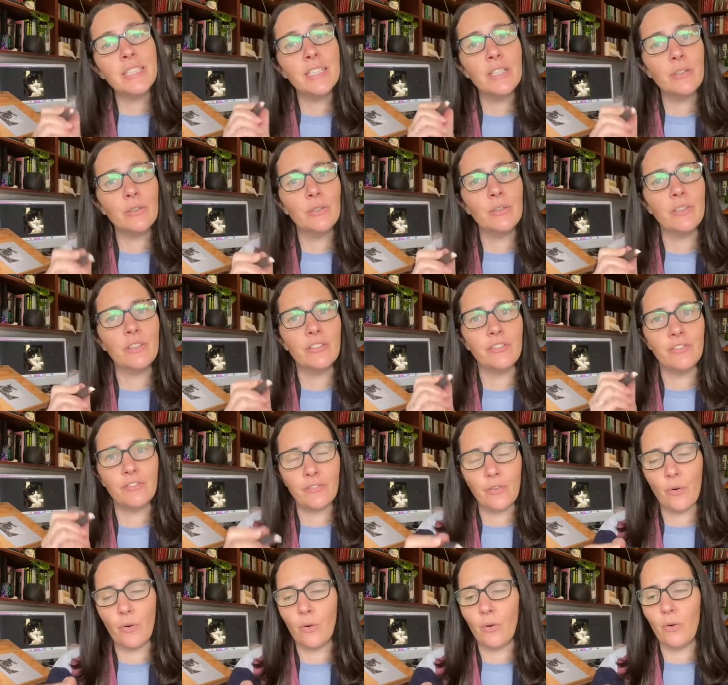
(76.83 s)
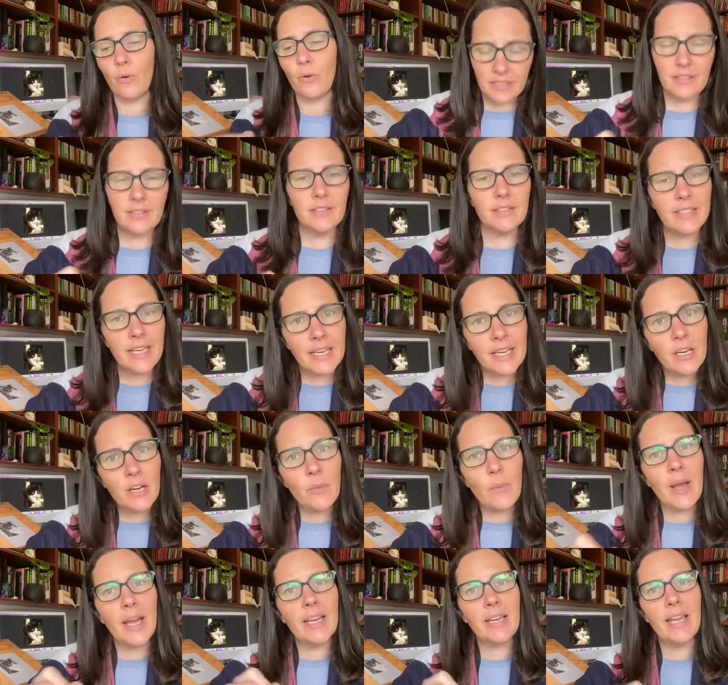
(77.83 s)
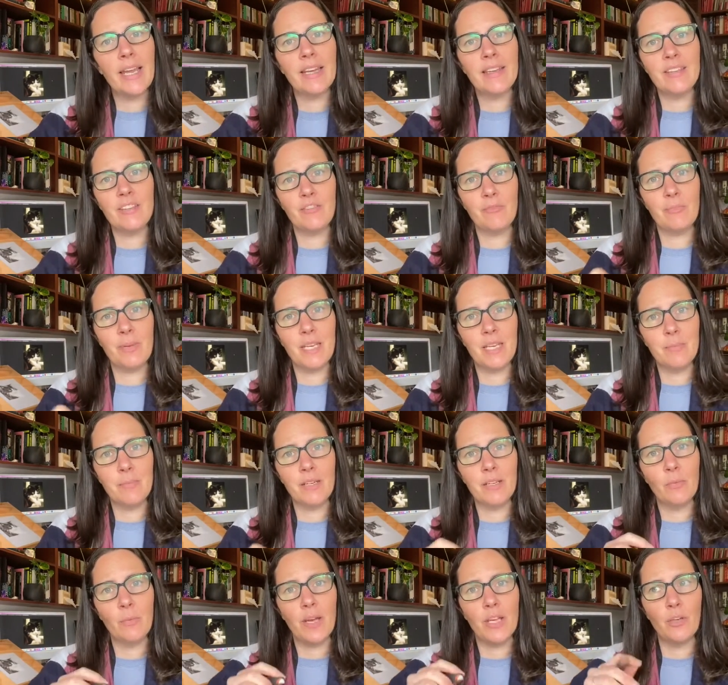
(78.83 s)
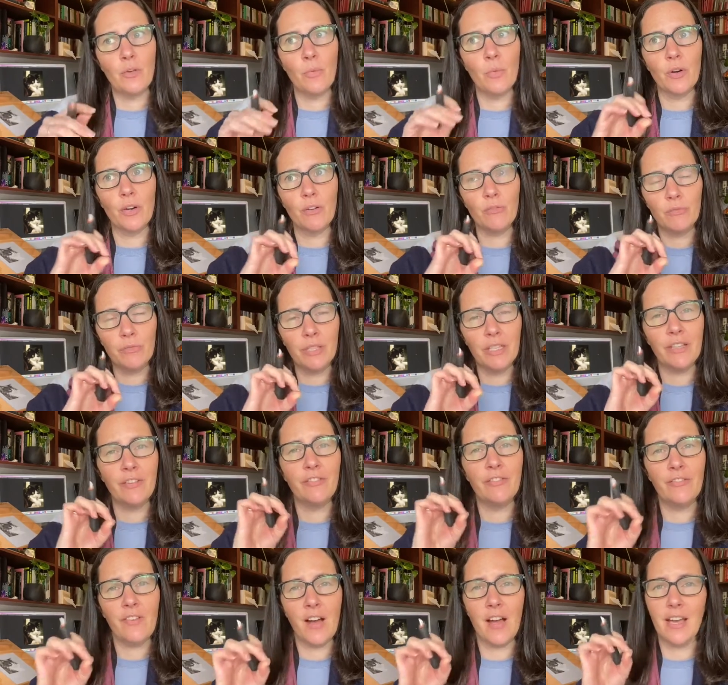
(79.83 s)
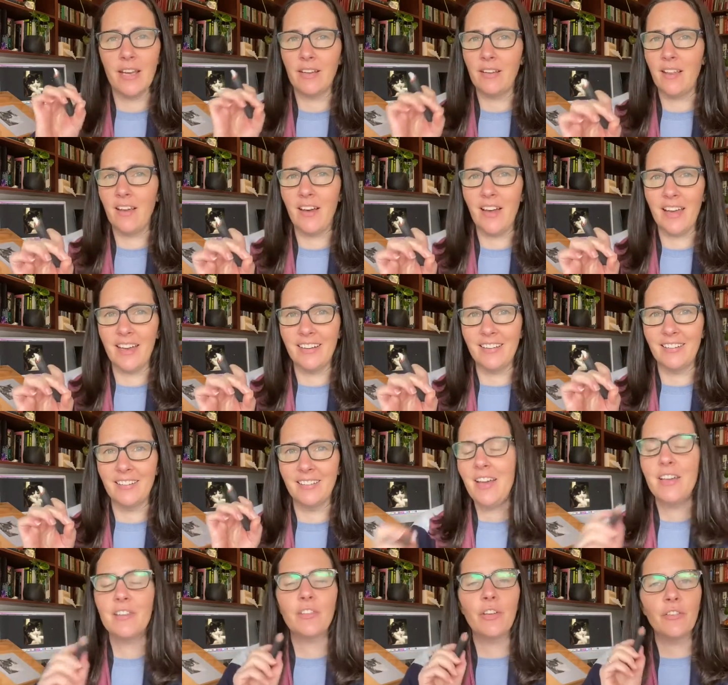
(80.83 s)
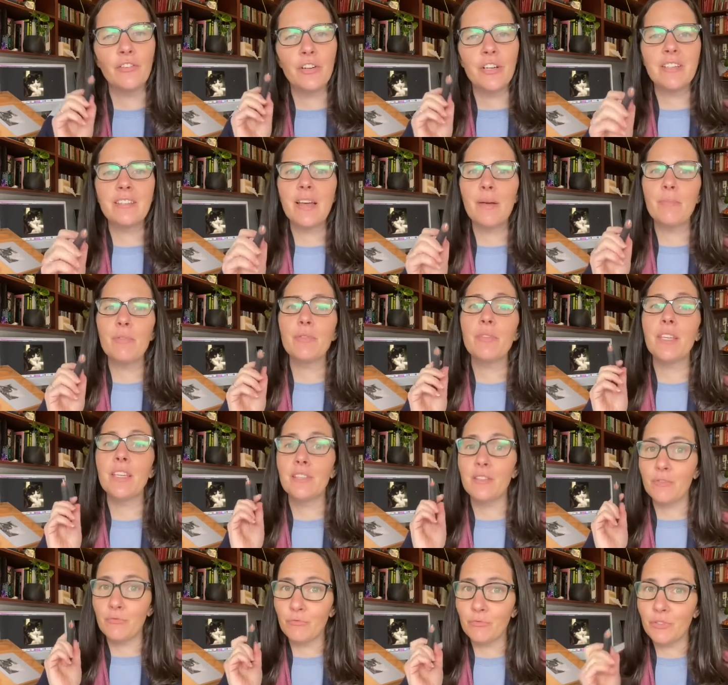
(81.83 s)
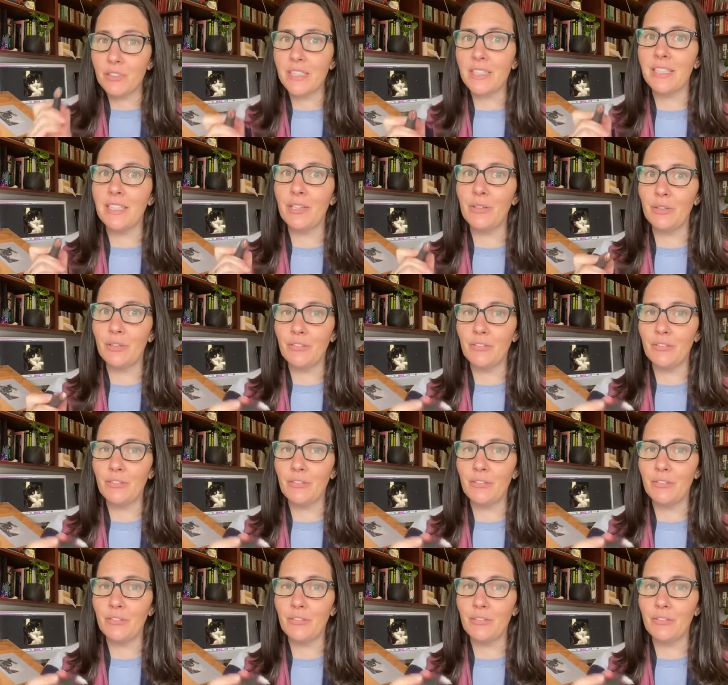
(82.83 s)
good for taking away layers of pigment where you want a really fine line. So for example, it's really good